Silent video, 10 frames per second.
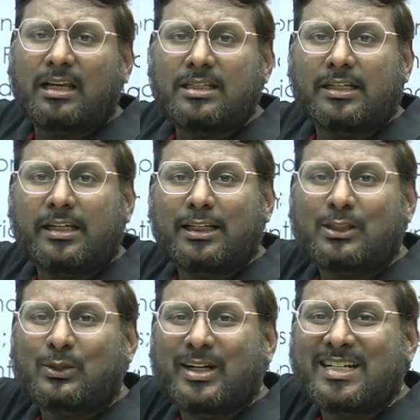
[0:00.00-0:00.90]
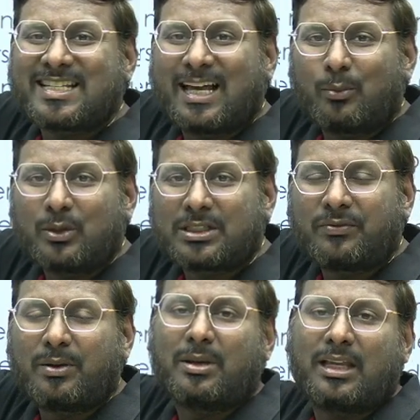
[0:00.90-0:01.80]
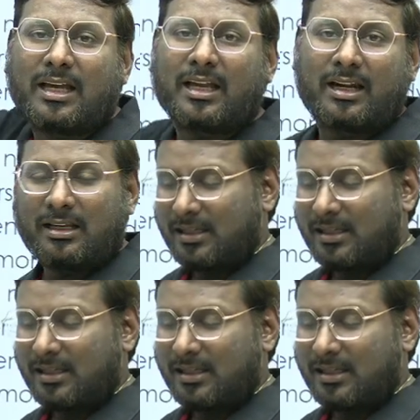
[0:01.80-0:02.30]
engineering students are most familiar.